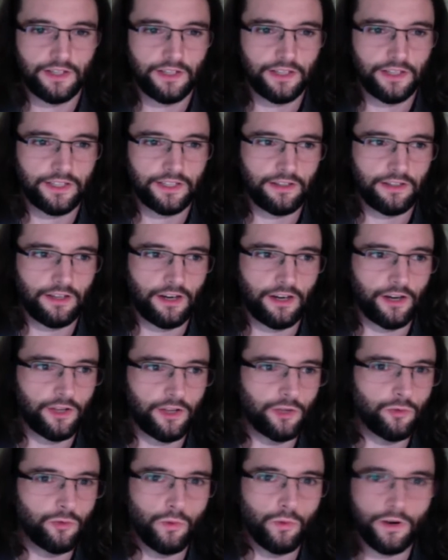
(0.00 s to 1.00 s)
Like, are
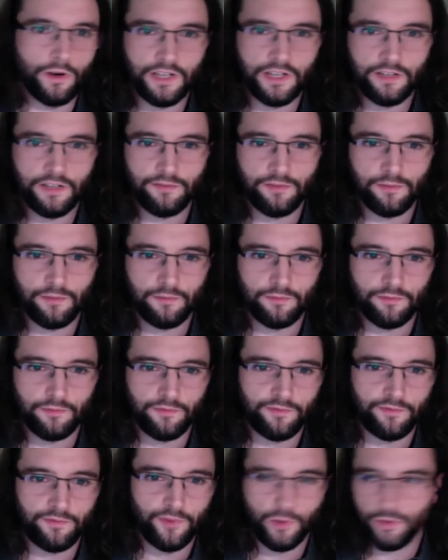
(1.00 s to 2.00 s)
you working from
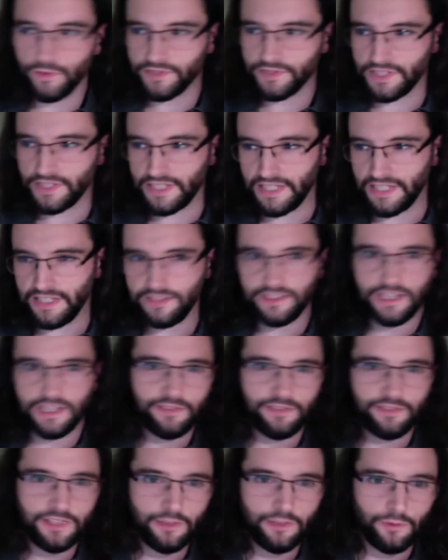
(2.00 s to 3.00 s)
photos that he's
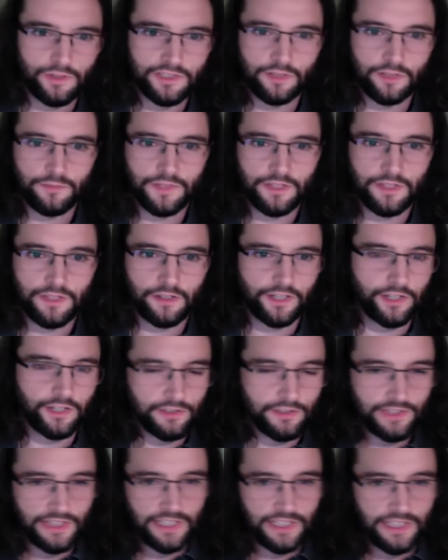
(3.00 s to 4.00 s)
given you or something, or are you
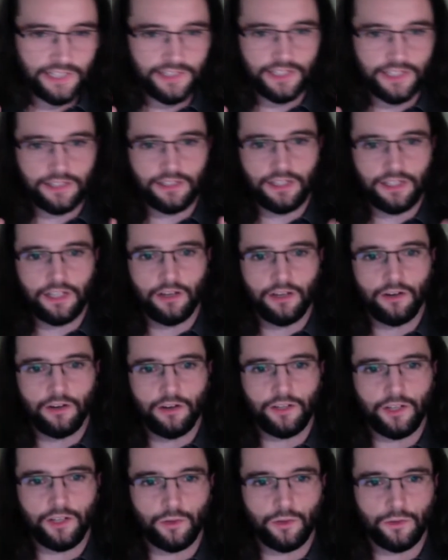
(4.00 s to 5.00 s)
just listening to the
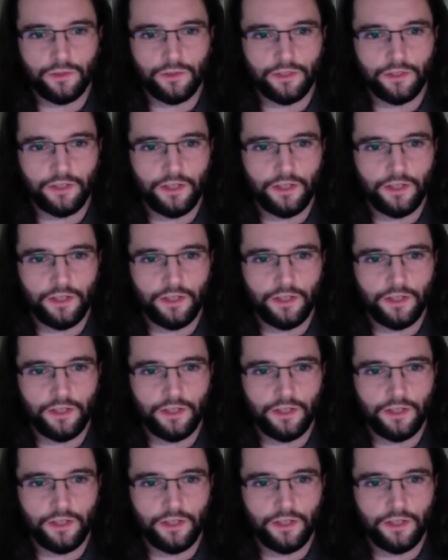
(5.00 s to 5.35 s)
audio and